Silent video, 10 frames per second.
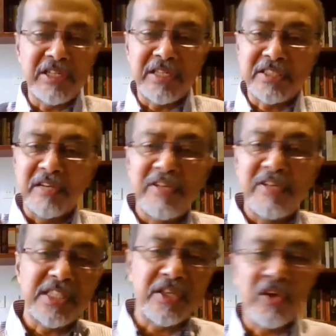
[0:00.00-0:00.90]

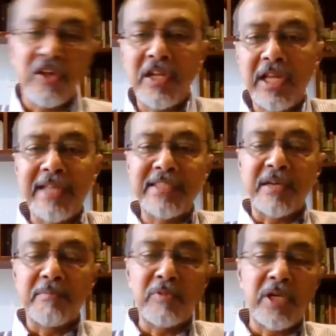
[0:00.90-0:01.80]
surveys and all, and
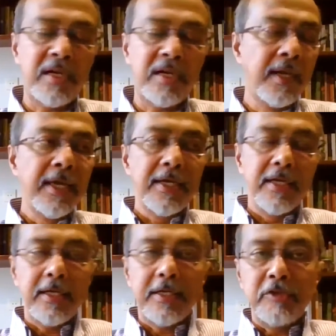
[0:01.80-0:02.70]
some
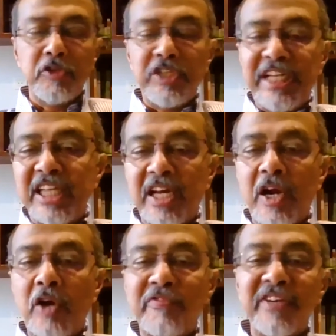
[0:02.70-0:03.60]
data
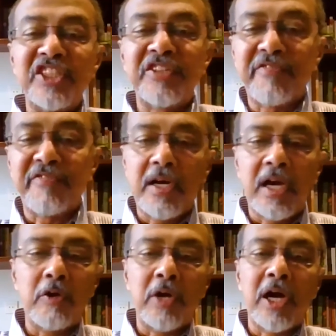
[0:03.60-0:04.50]
around
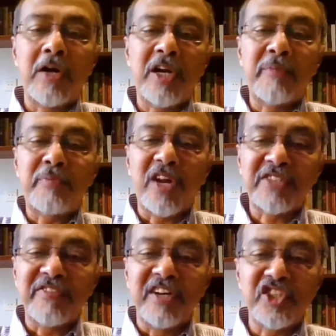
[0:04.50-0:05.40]
how are our
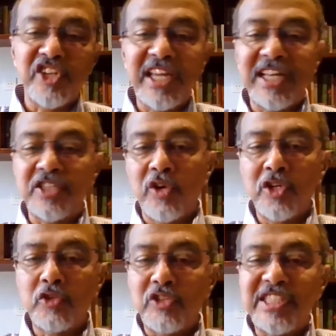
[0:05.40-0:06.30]
products functioning and so
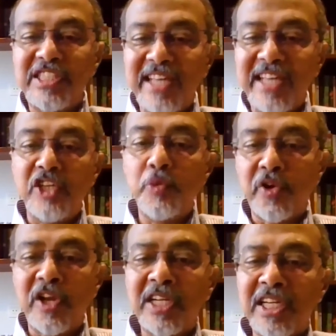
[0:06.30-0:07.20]
on, to design the new
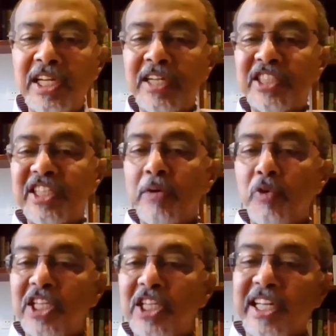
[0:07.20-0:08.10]
product and understand
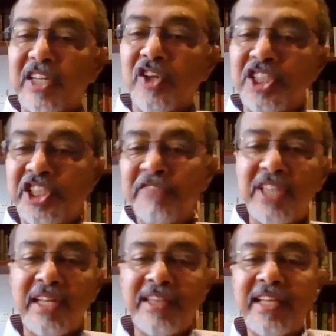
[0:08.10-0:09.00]
what are the technology shifts,
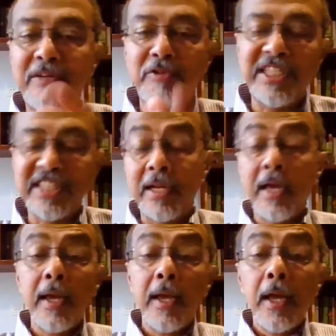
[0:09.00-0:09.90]
and then we design.
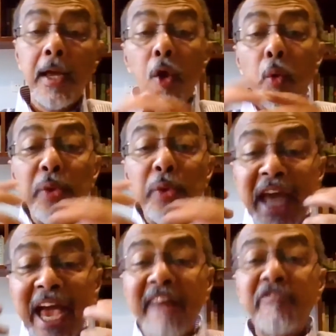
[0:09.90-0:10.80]
We
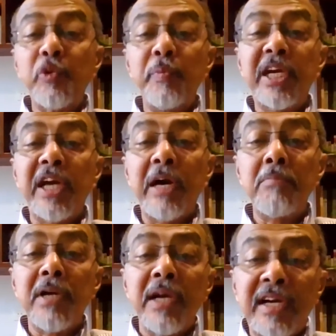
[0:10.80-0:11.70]
have to
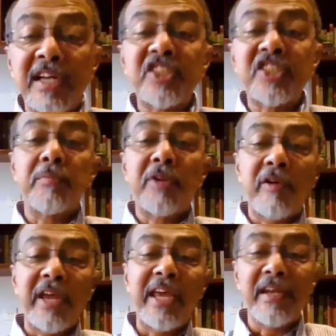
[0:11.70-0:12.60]
become
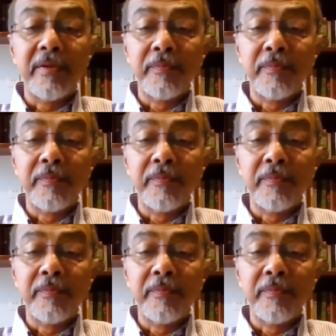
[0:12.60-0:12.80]
customer in.